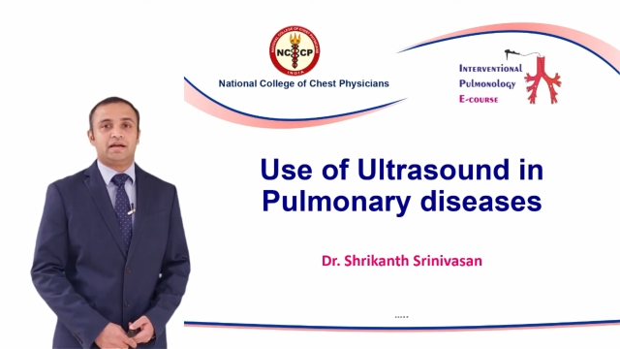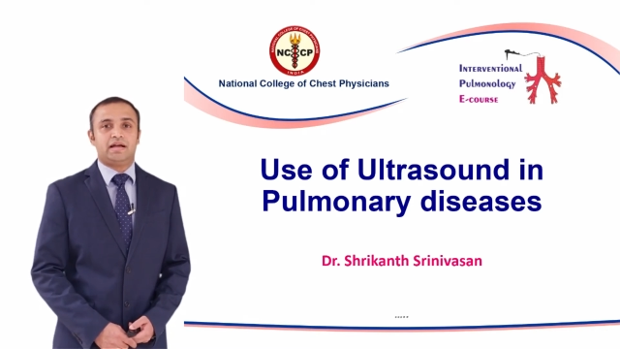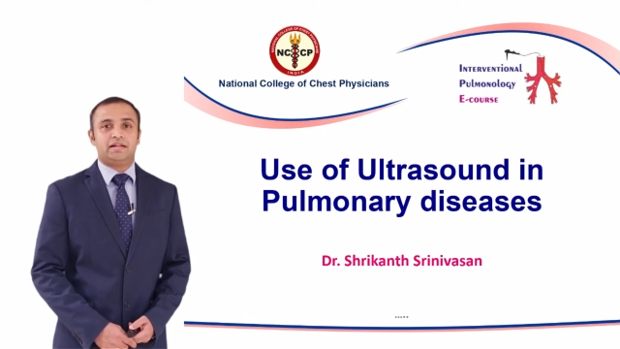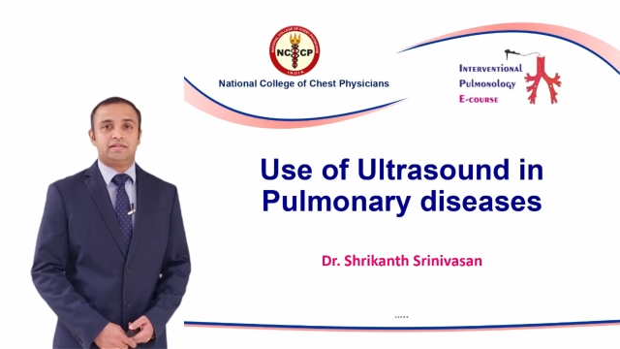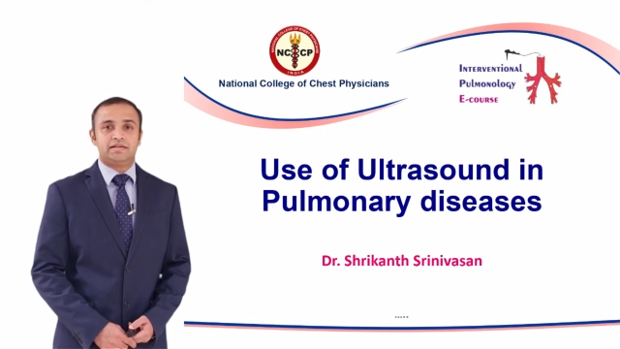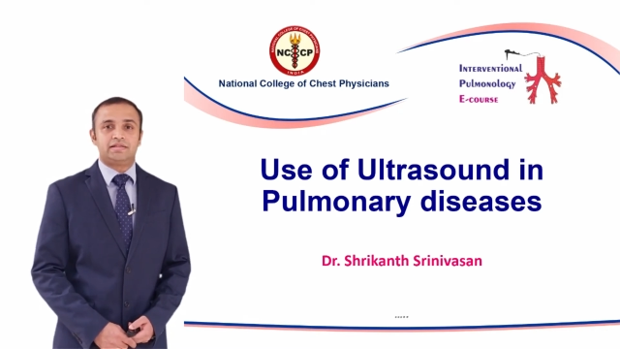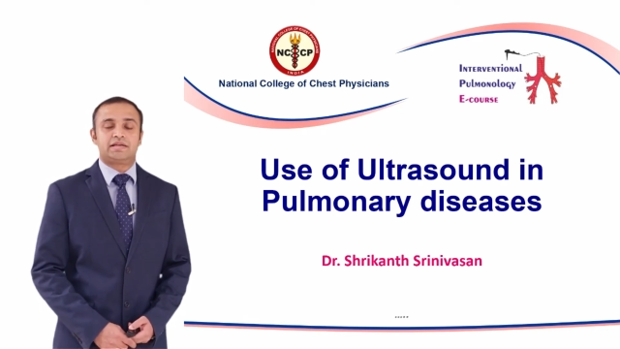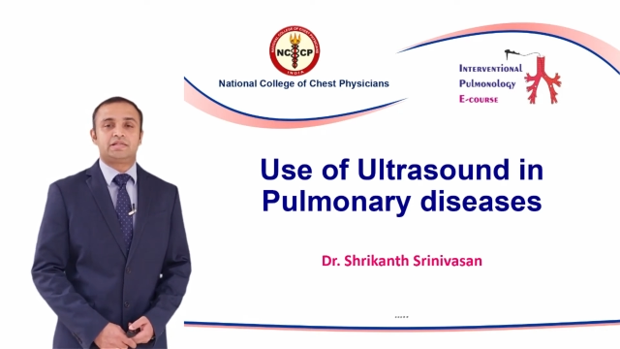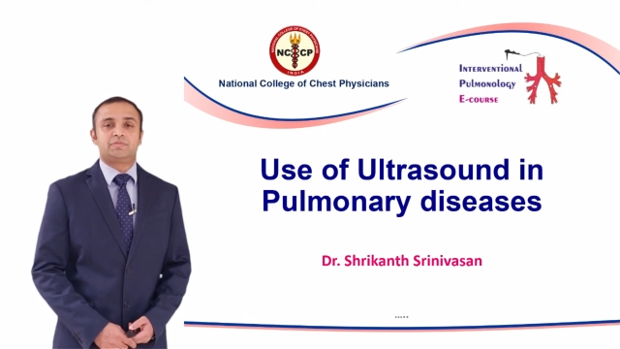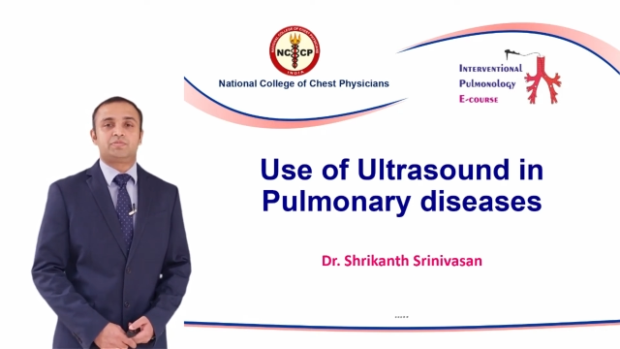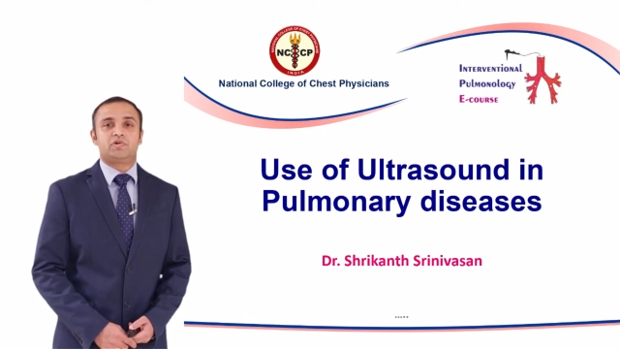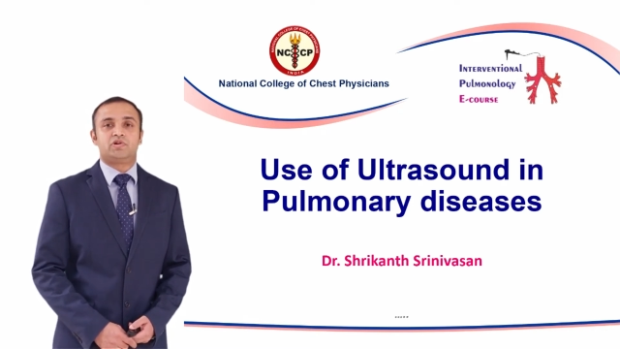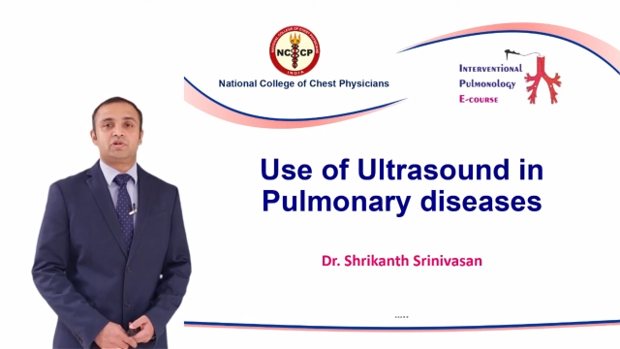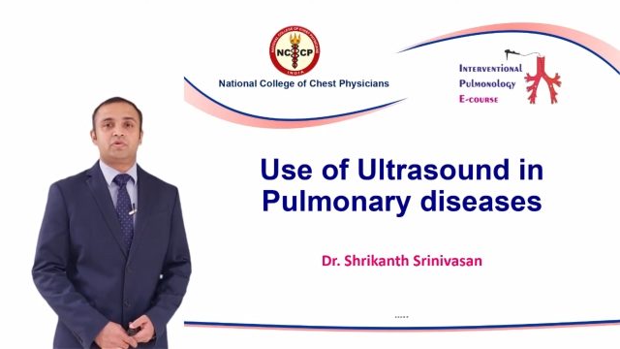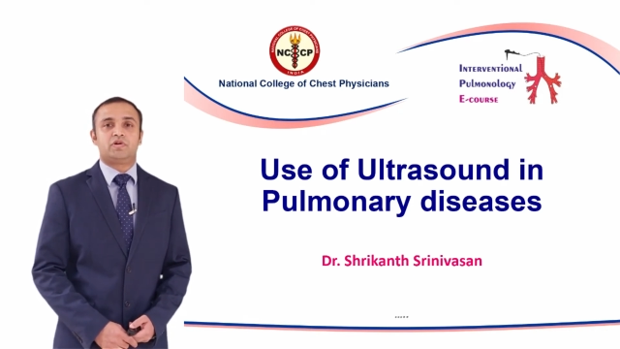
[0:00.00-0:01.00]
And this has
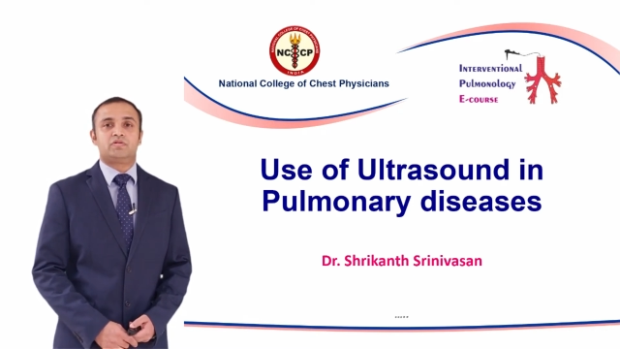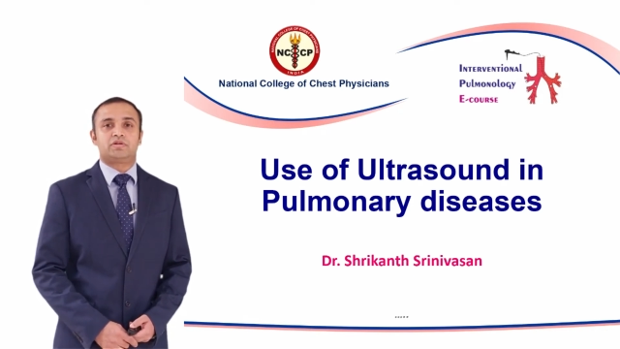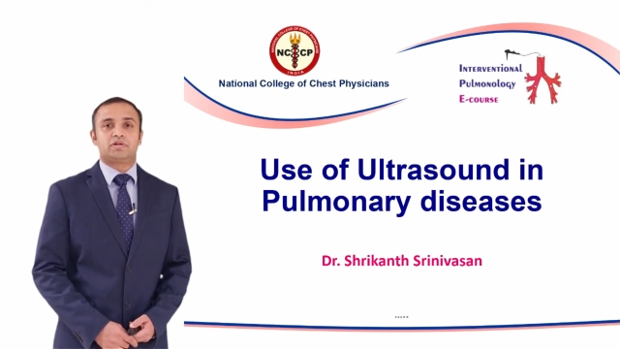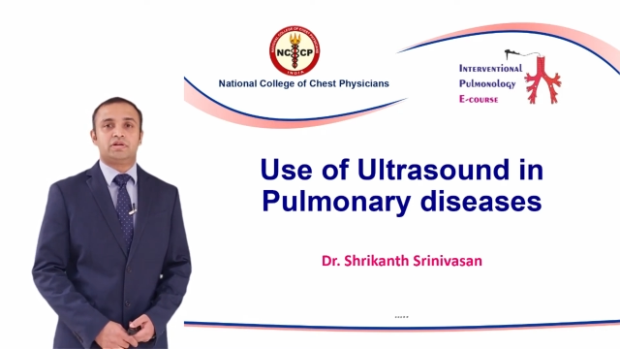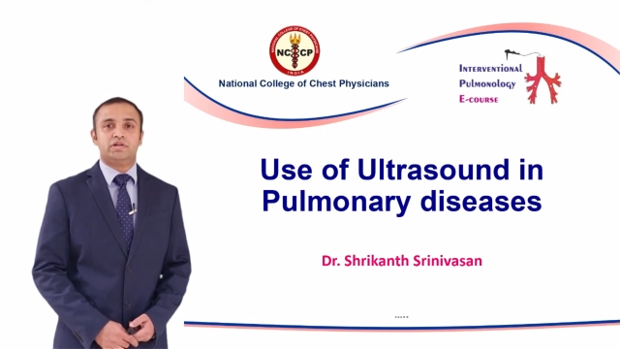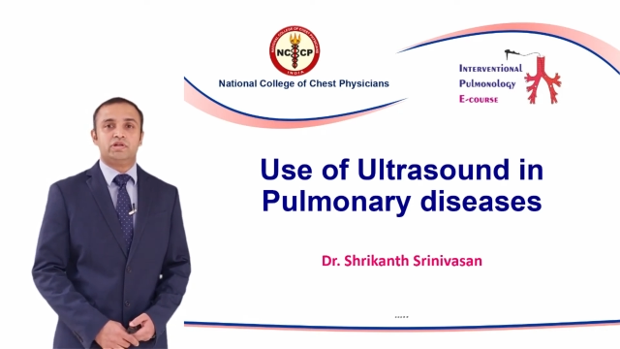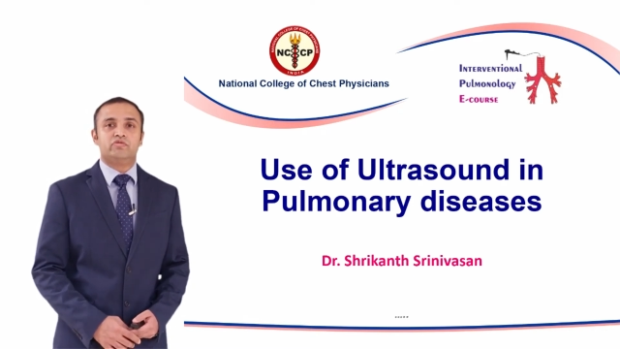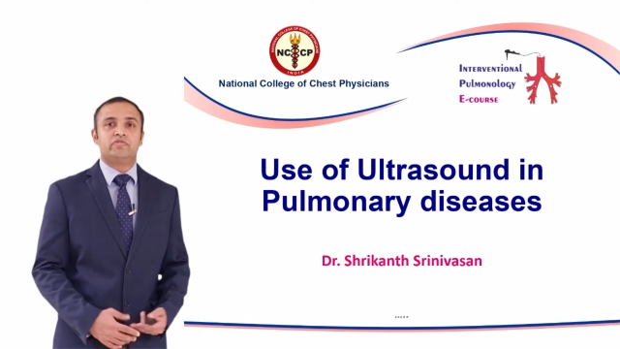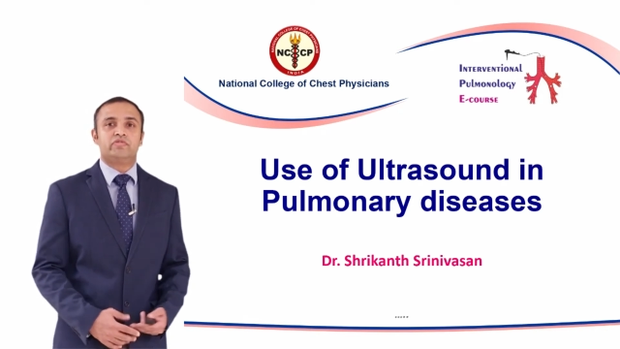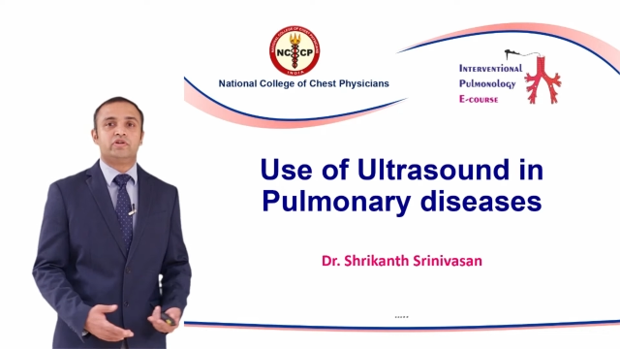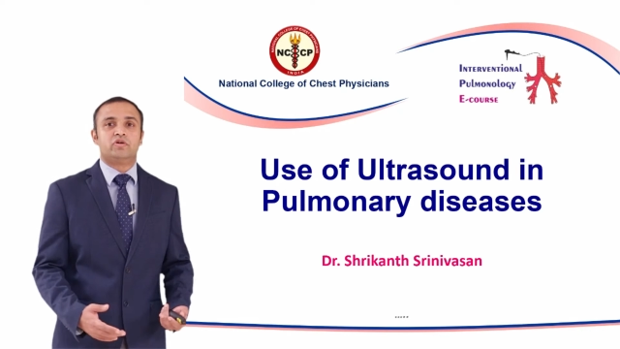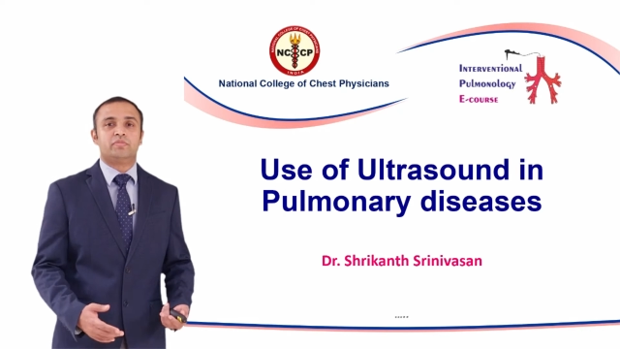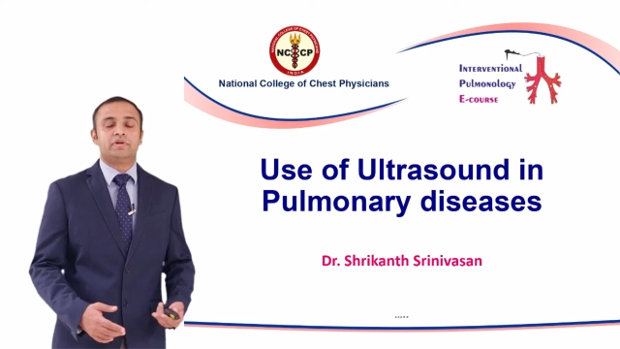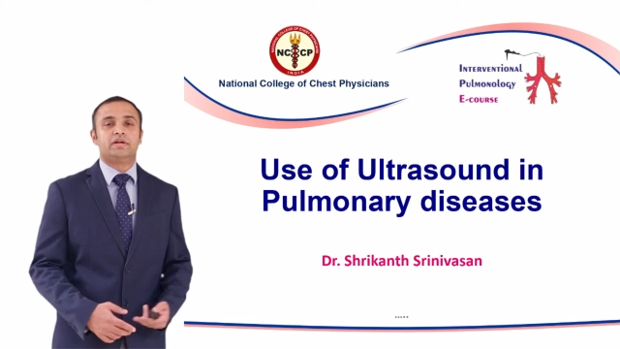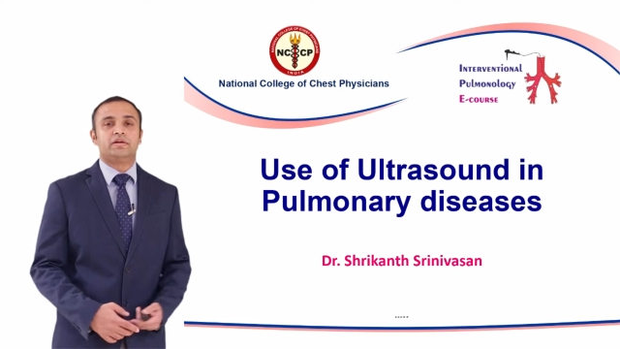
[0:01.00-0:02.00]
brought about a new
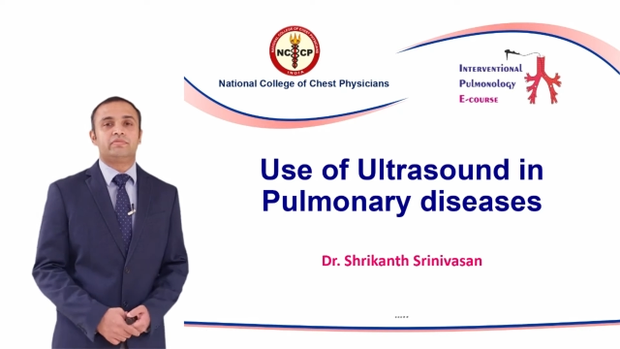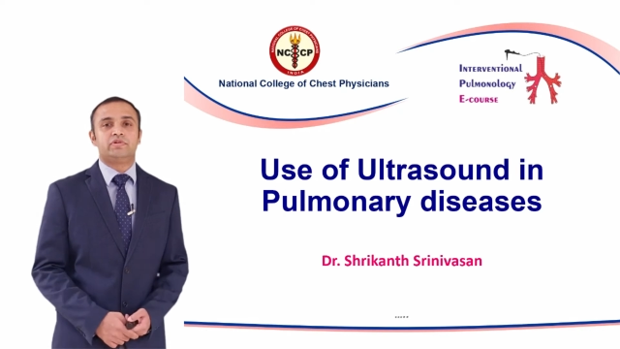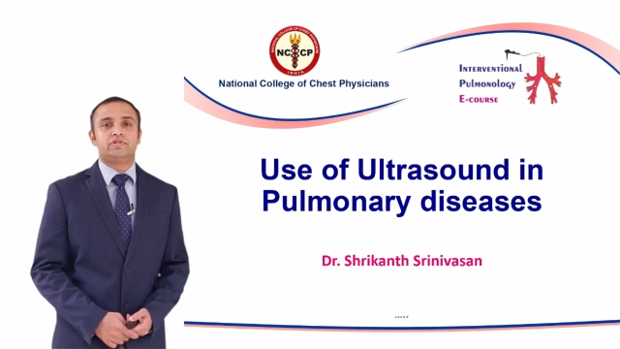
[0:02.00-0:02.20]
phenomenon